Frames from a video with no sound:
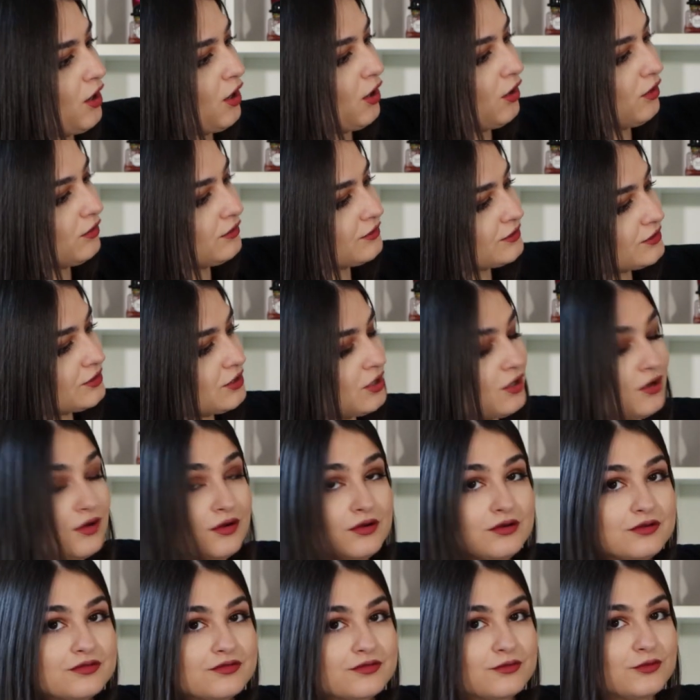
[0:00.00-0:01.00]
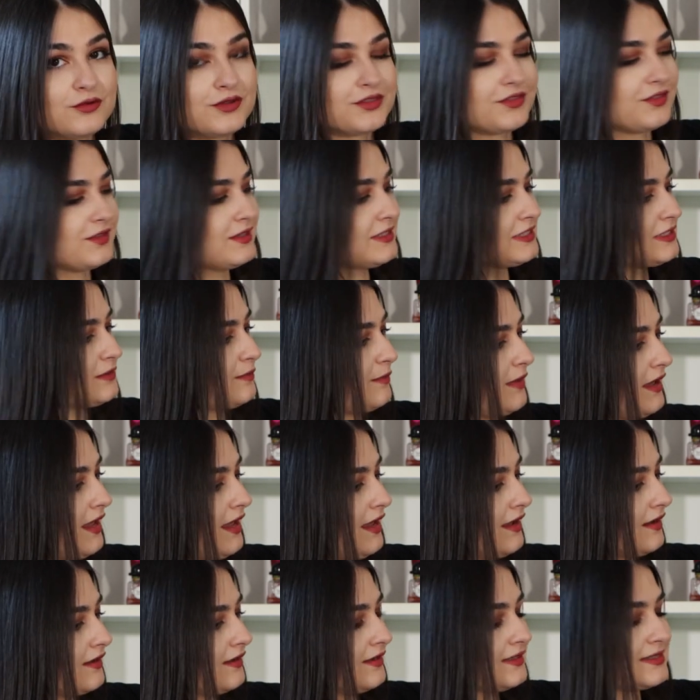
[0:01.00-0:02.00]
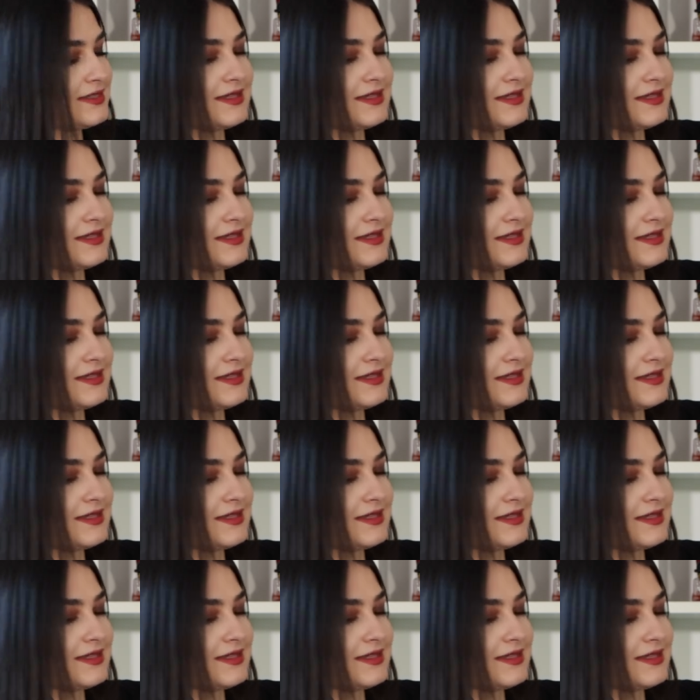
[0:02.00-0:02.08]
Also with this bag,